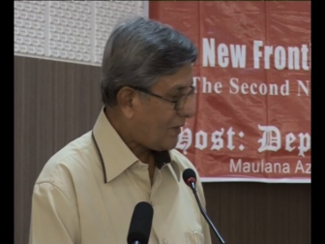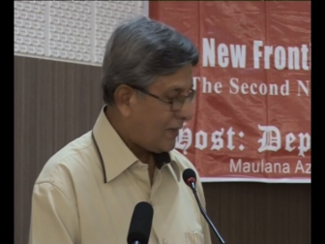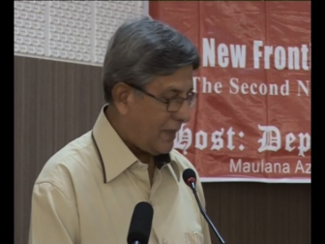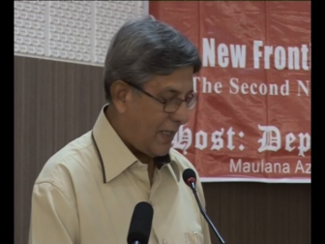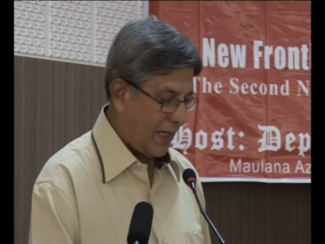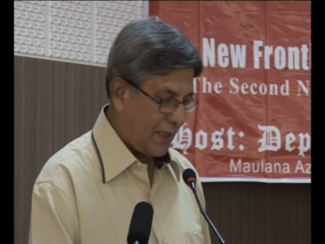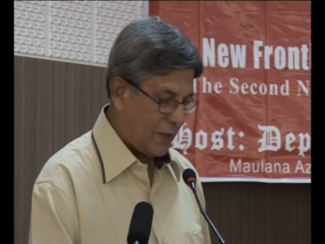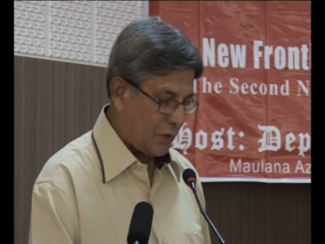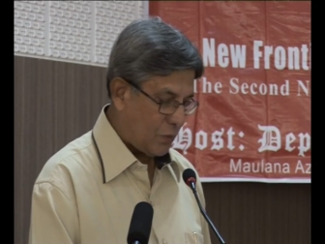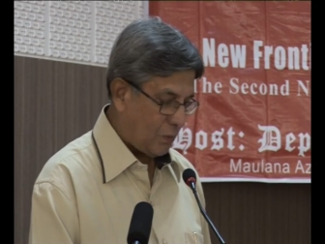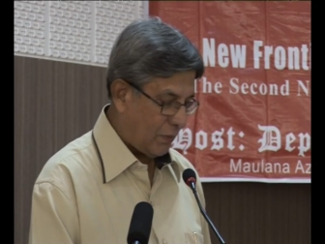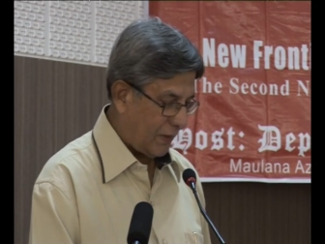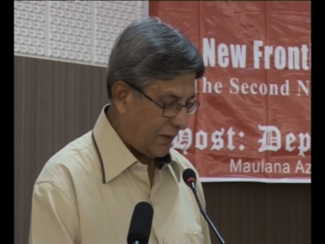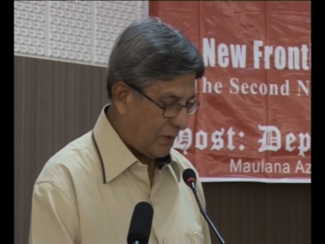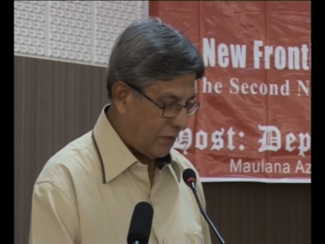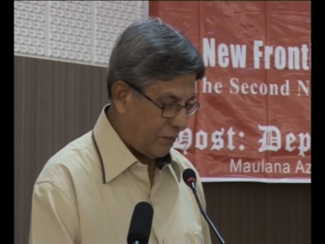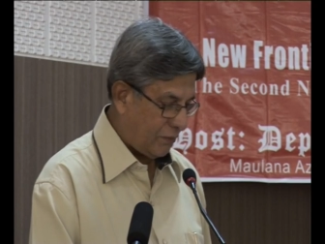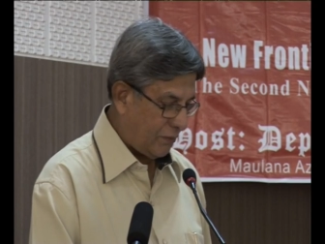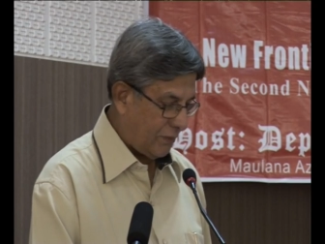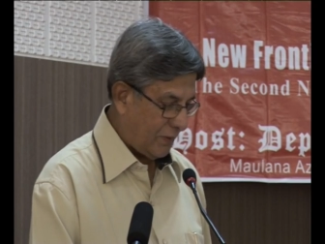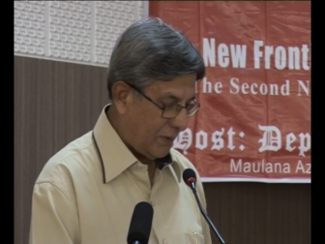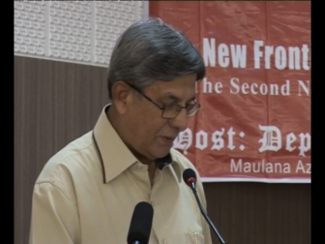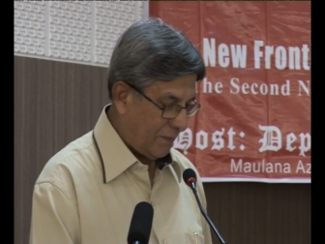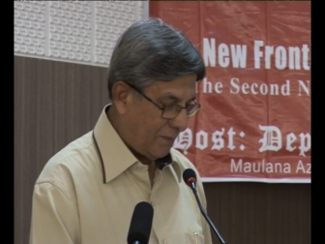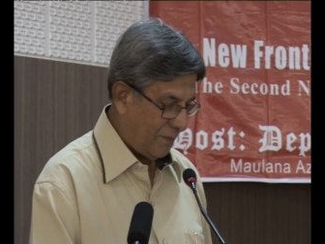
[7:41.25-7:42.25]
That's
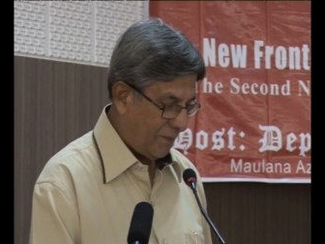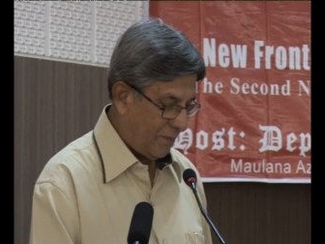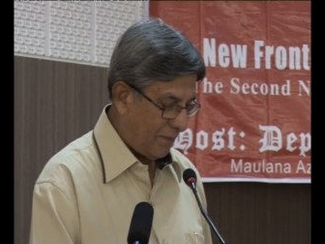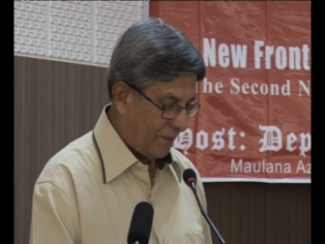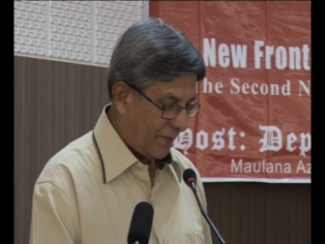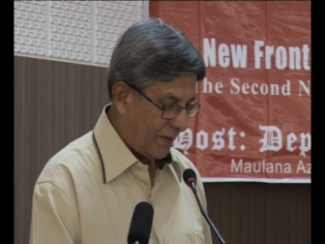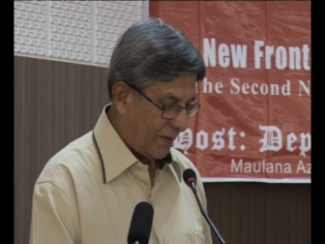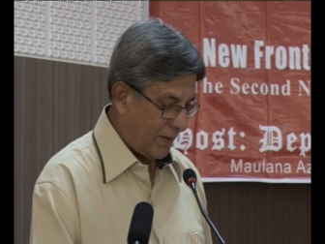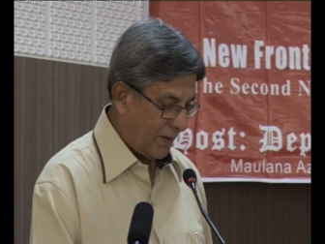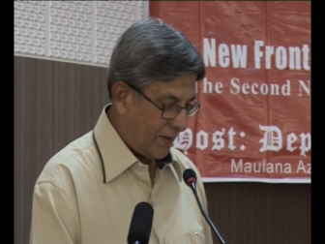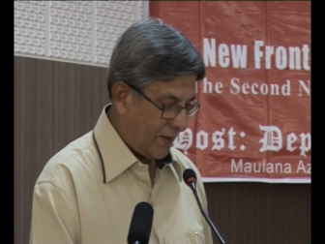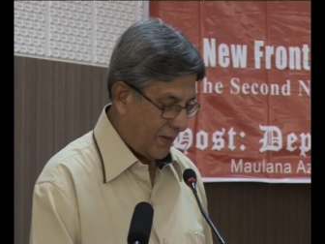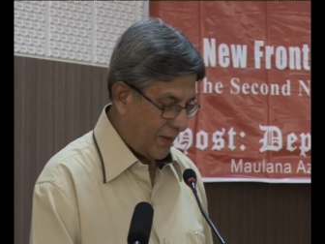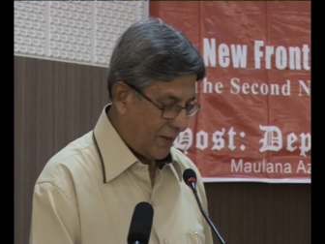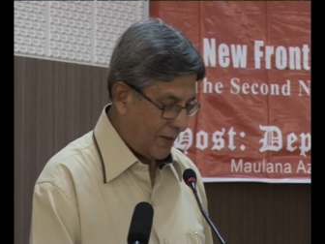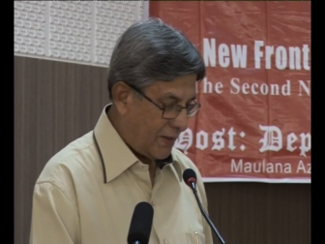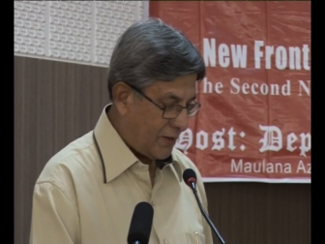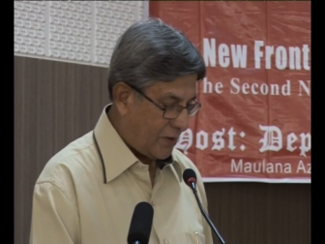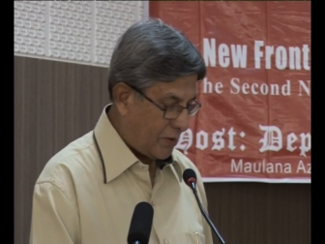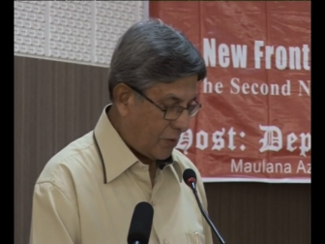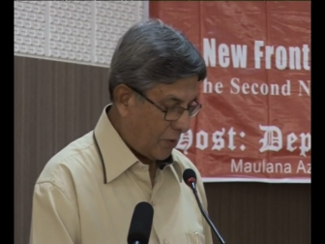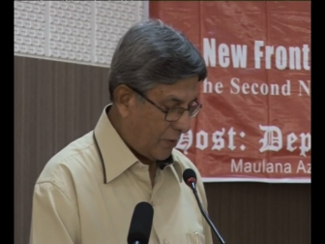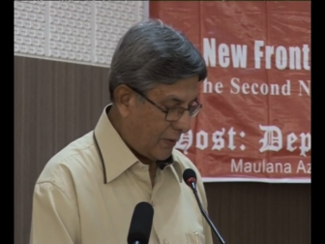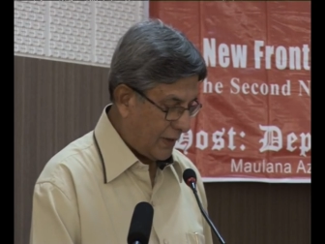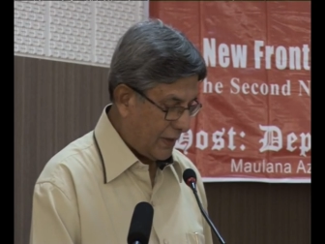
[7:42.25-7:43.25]
wonderful.
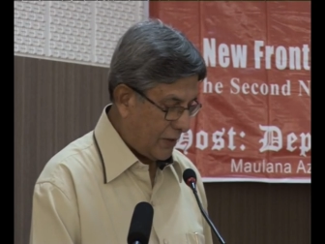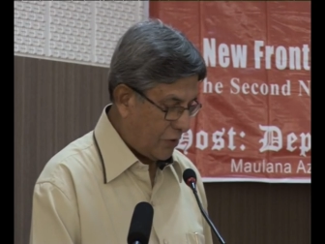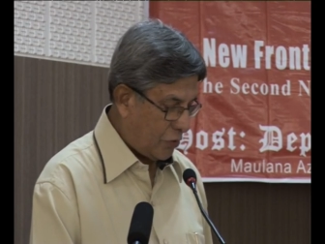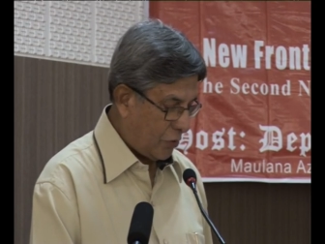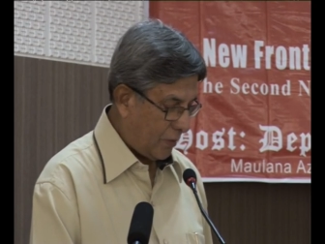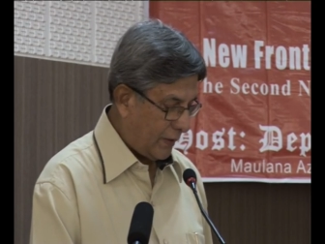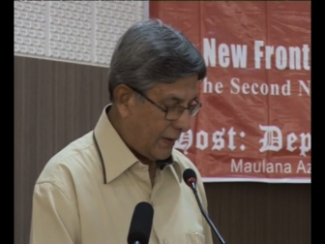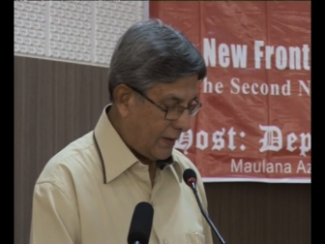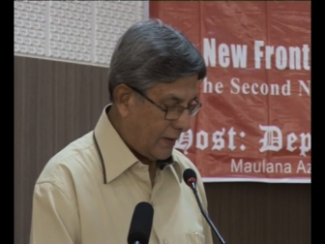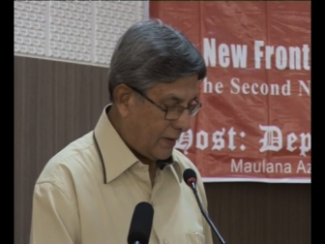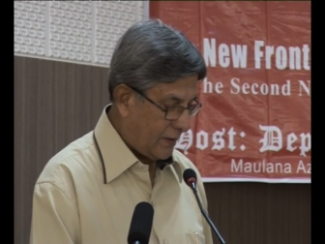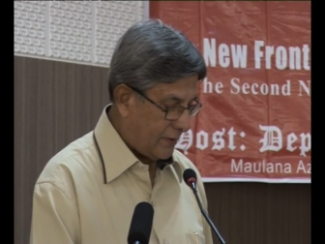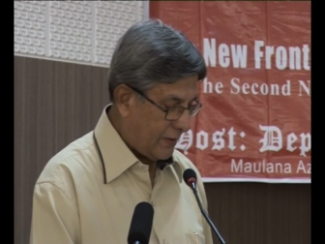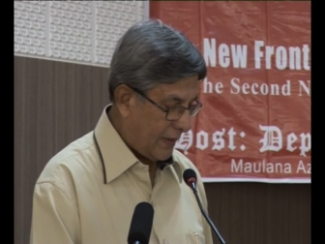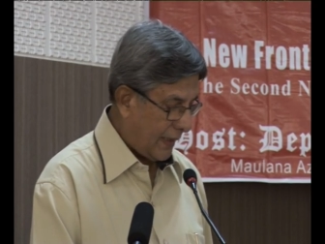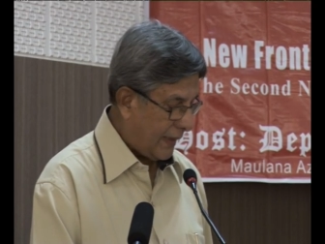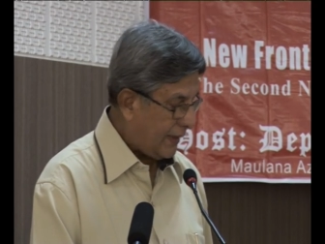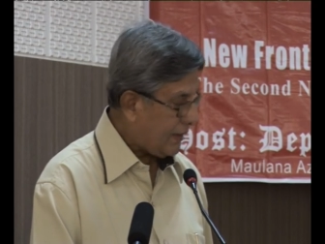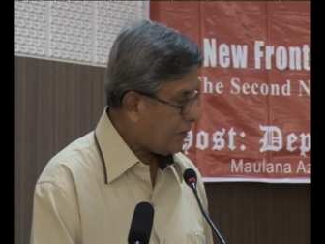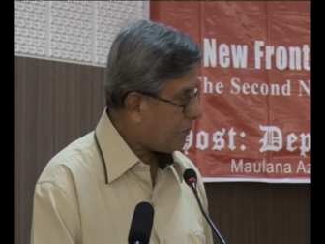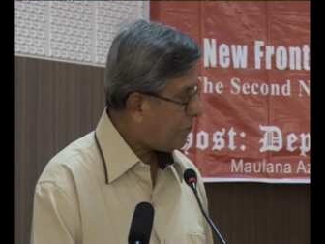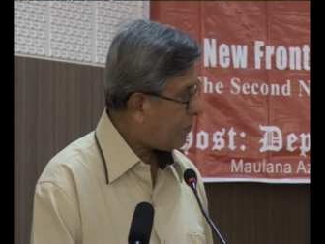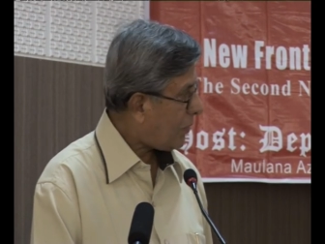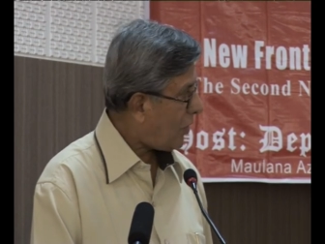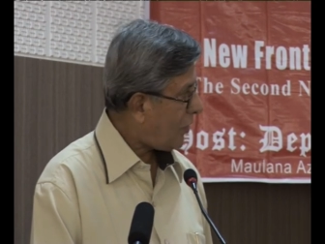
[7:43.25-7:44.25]
The
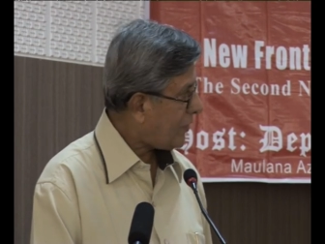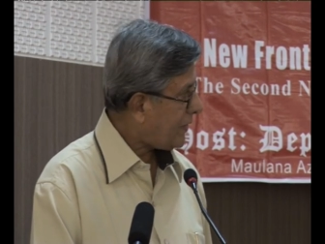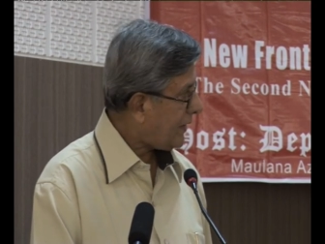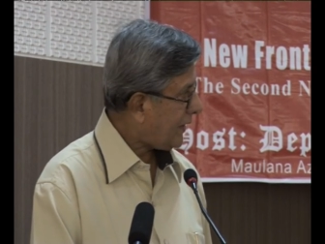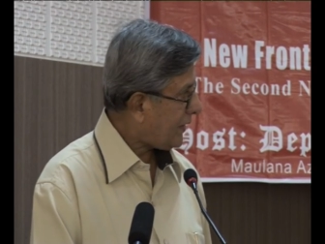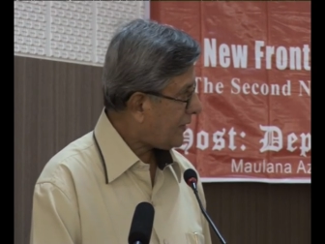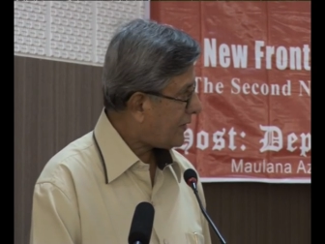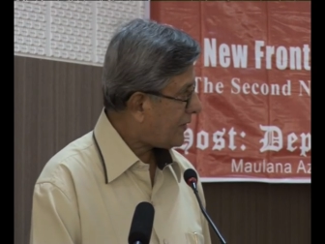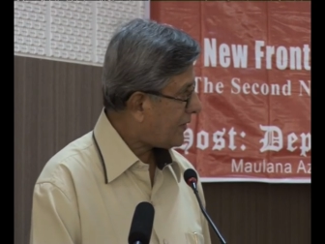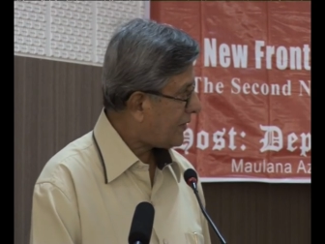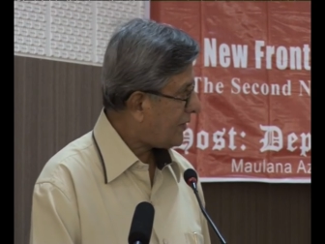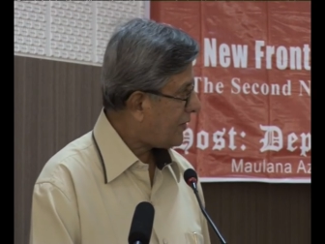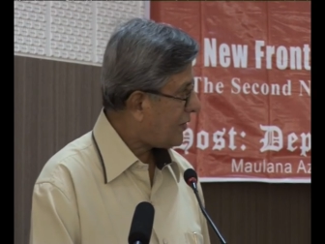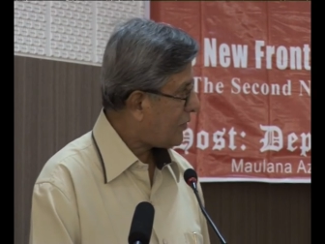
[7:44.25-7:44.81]
storytelling project,